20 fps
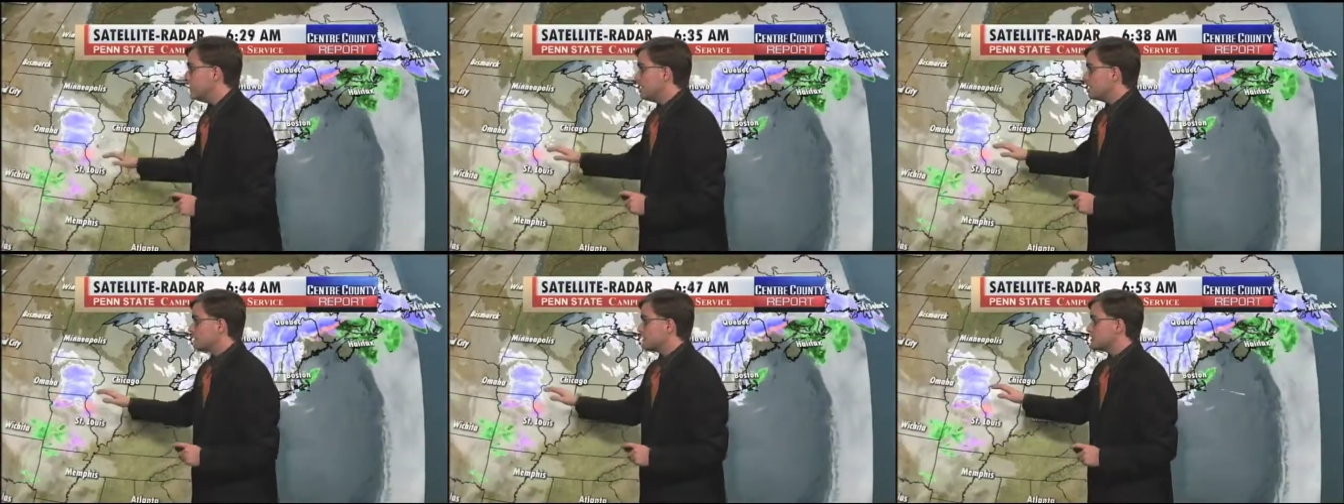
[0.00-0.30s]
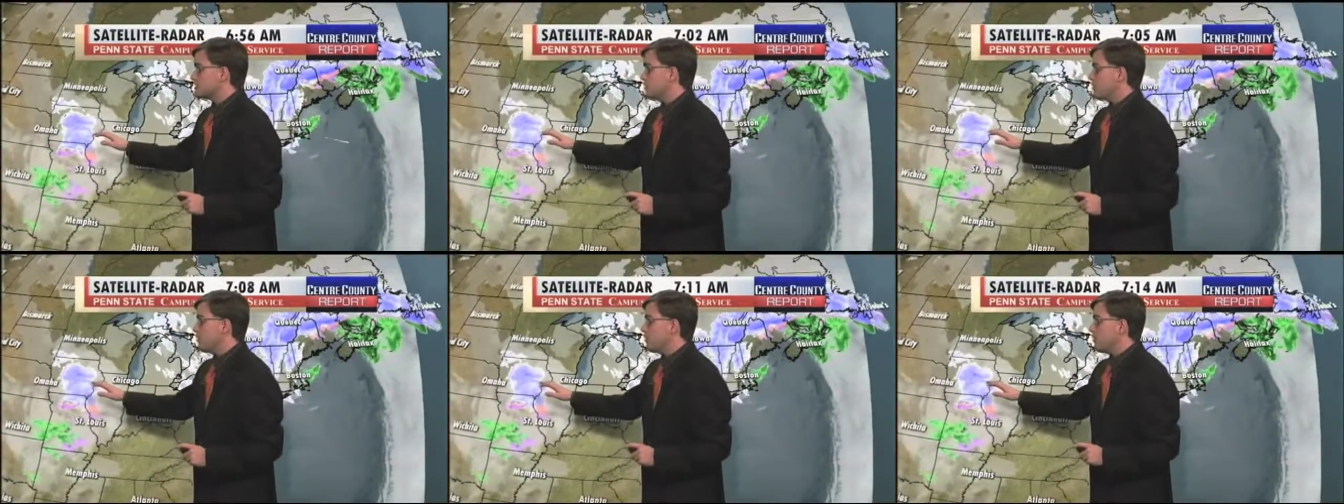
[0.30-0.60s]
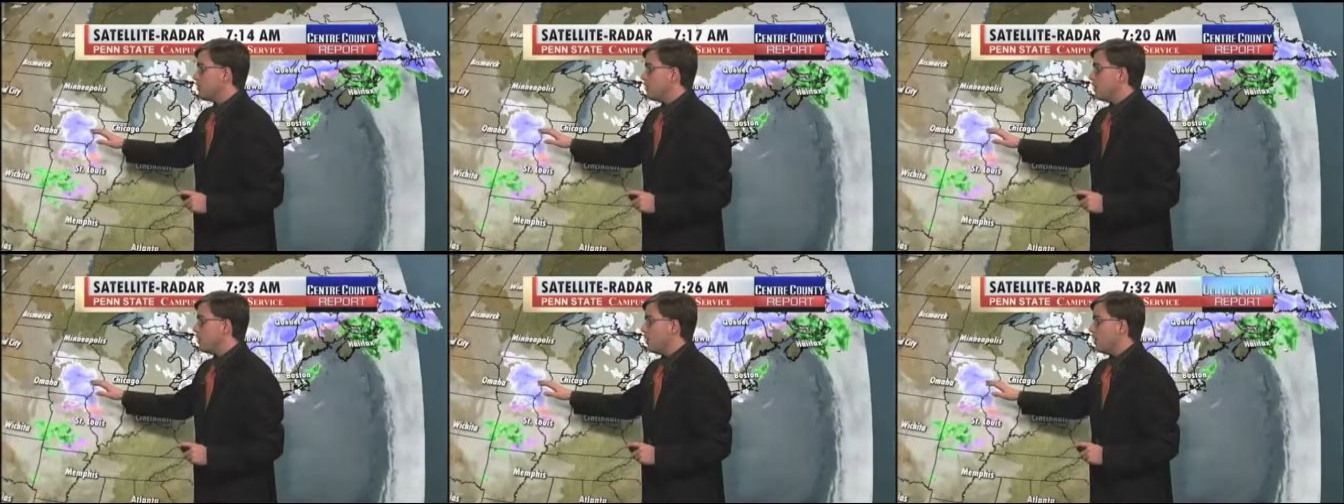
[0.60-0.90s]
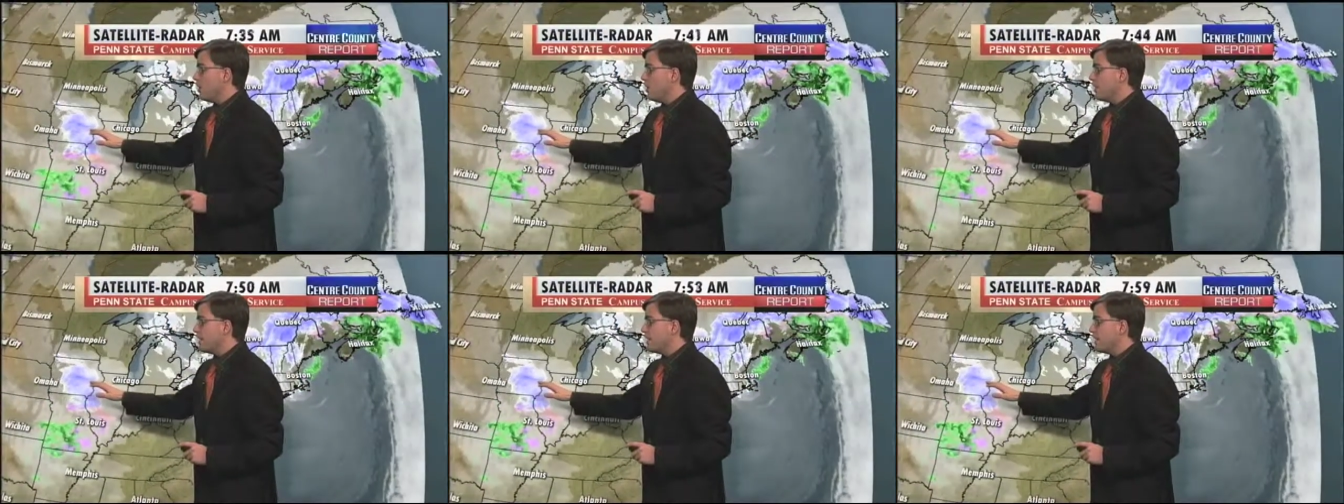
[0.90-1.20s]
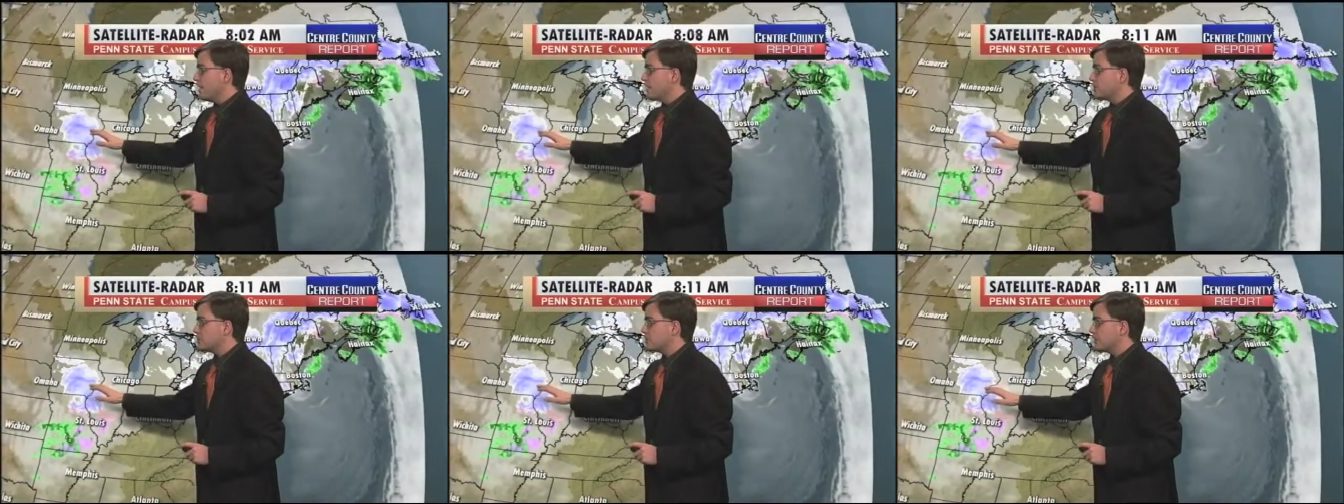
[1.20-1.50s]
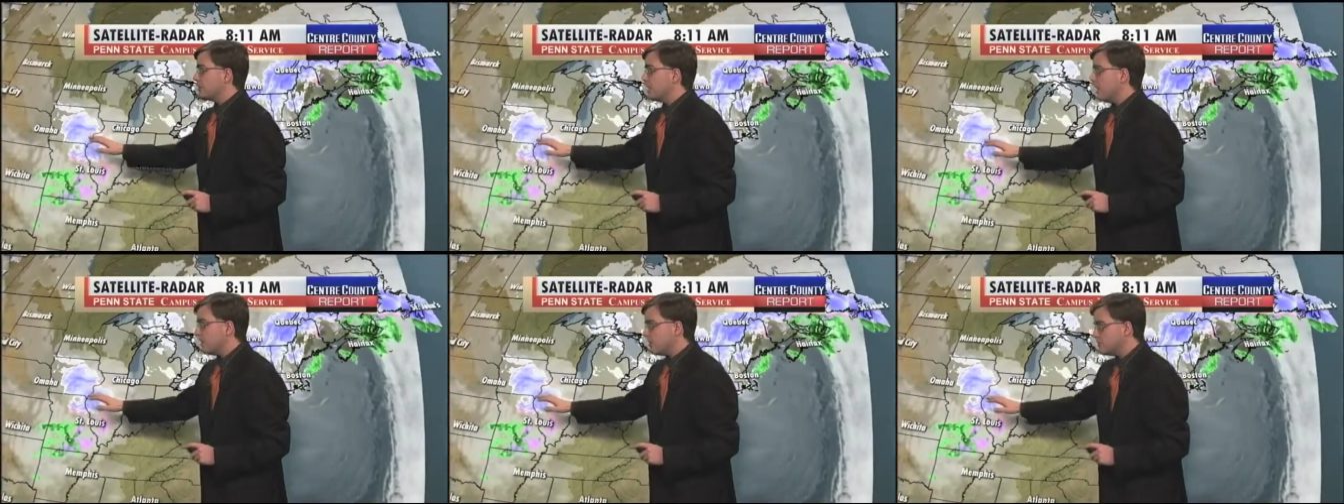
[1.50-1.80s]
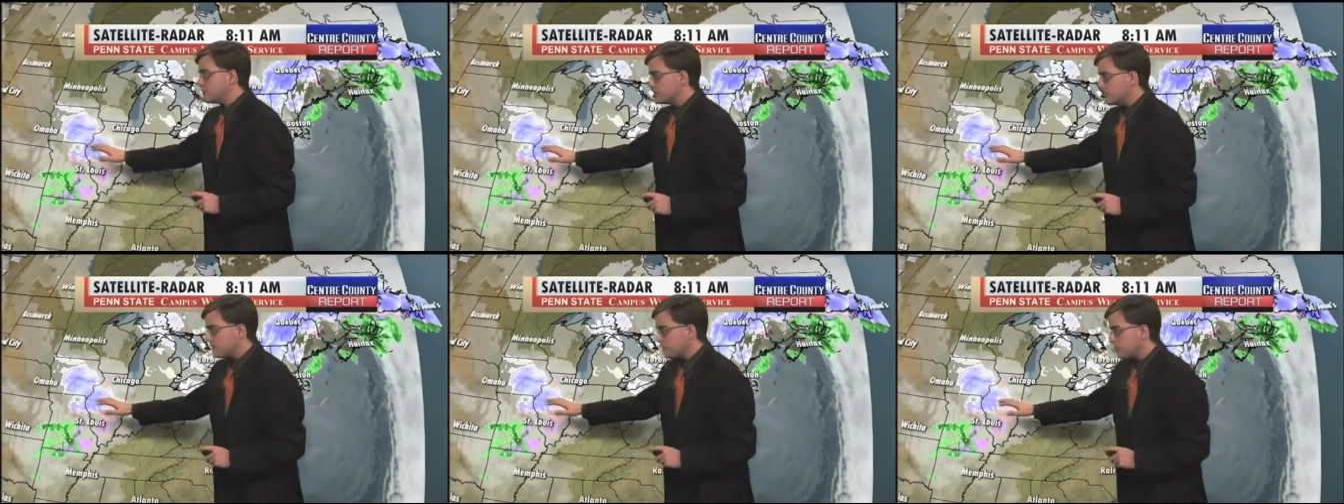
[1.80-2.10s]
The snow off past Chicago
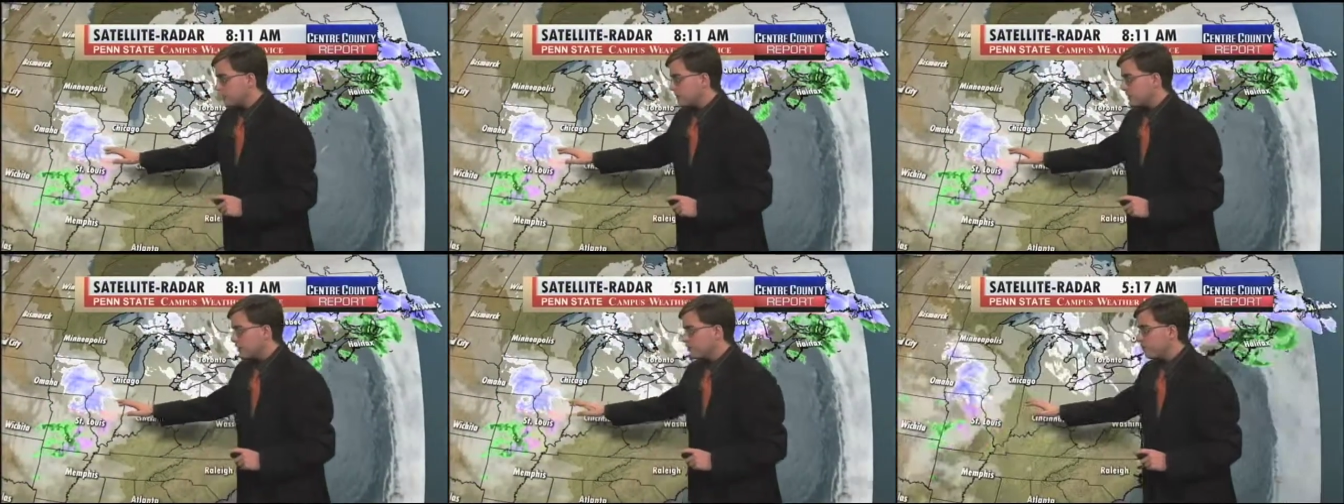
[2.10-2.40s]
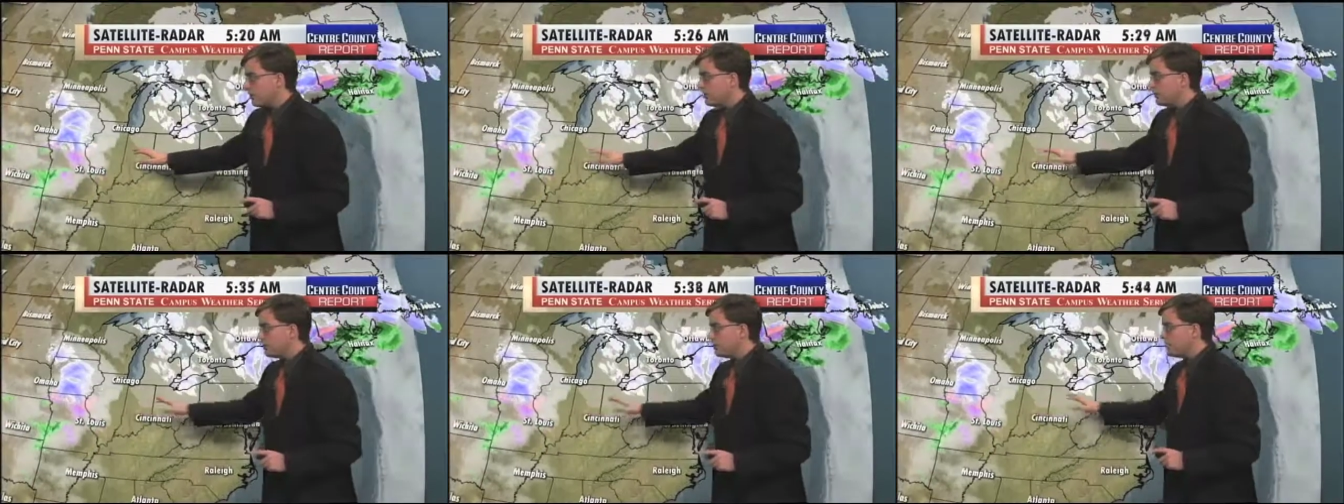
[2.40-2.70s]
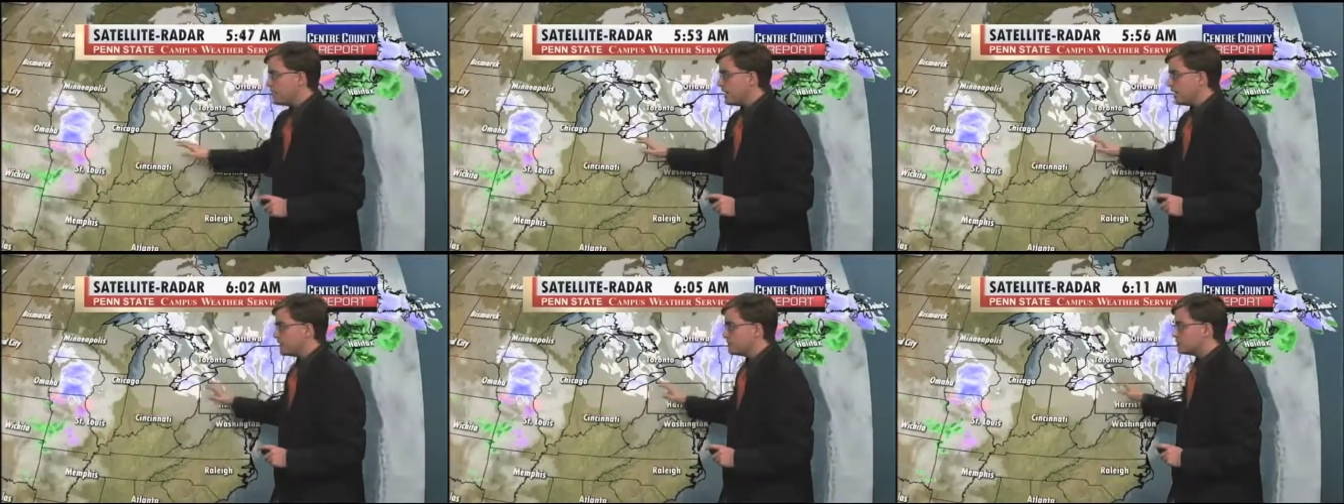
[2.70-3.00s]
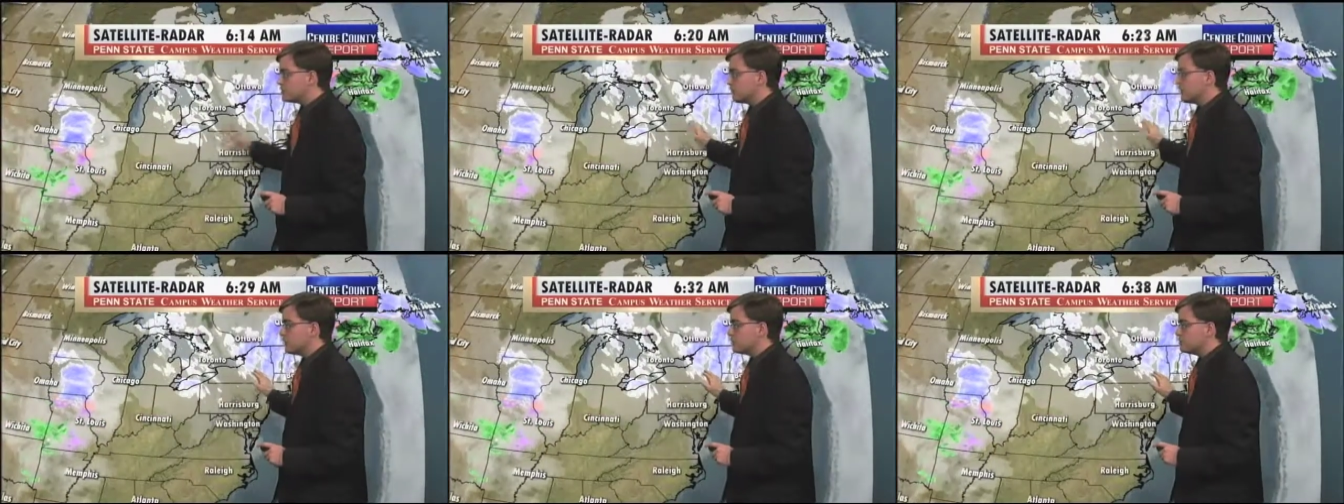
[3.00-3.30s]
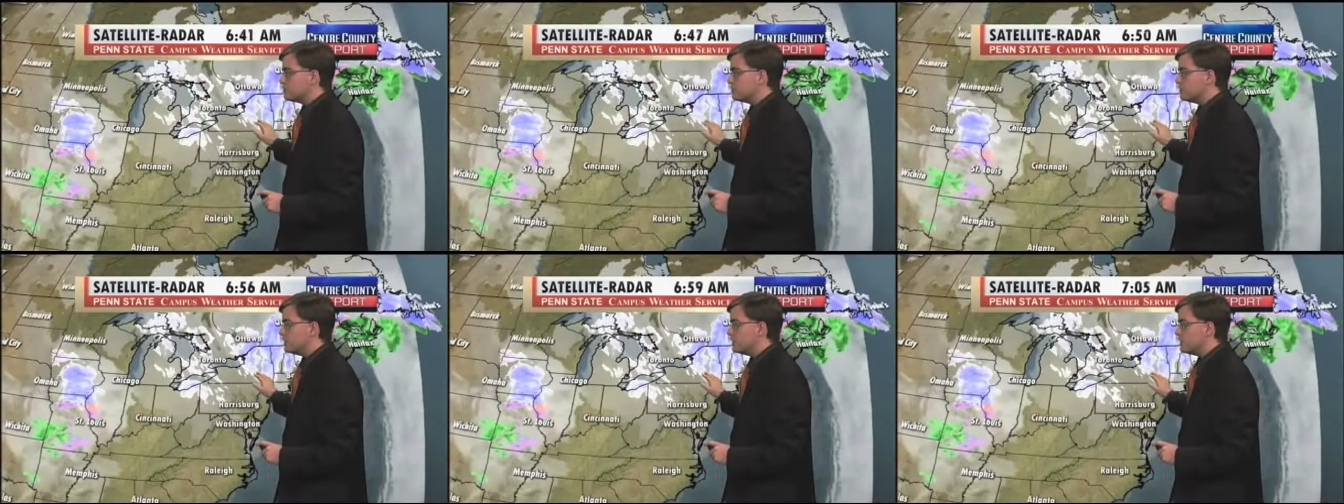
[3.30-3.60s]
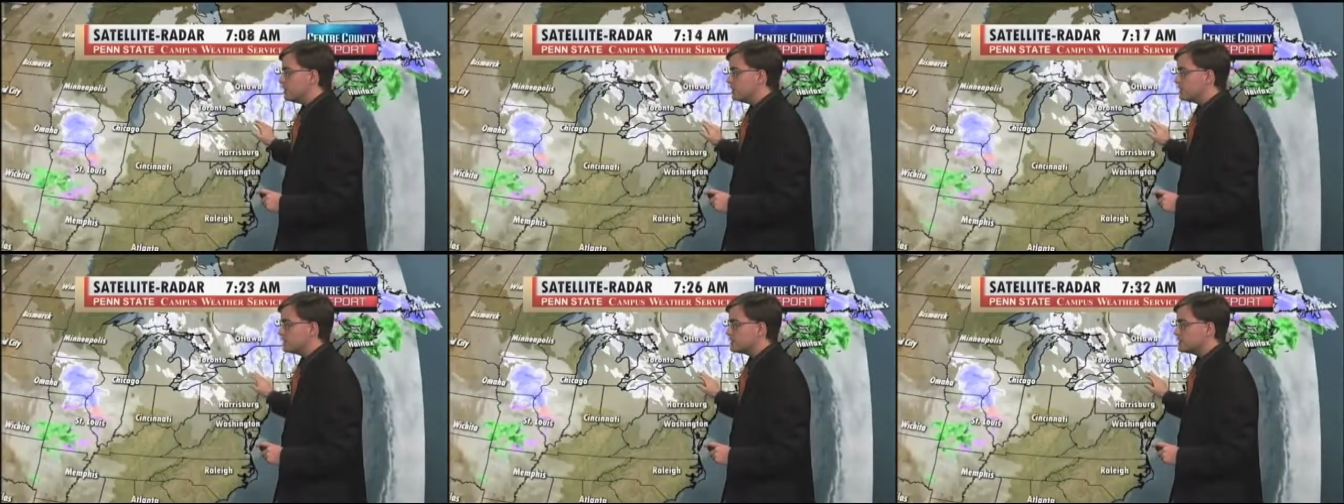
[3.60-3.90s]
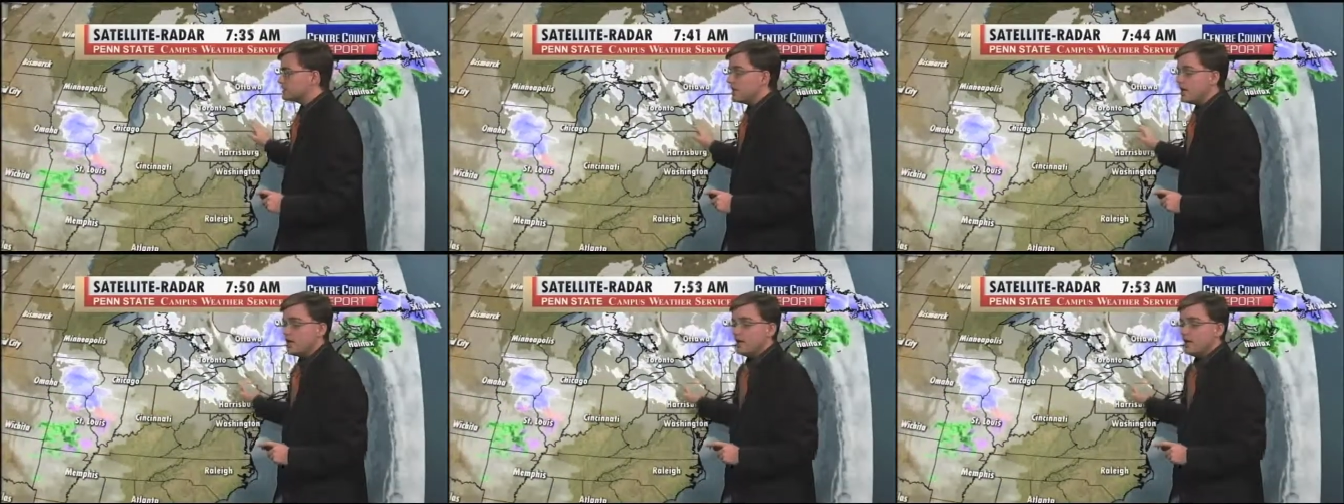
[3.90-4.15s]
is going to quickly make its way to the east.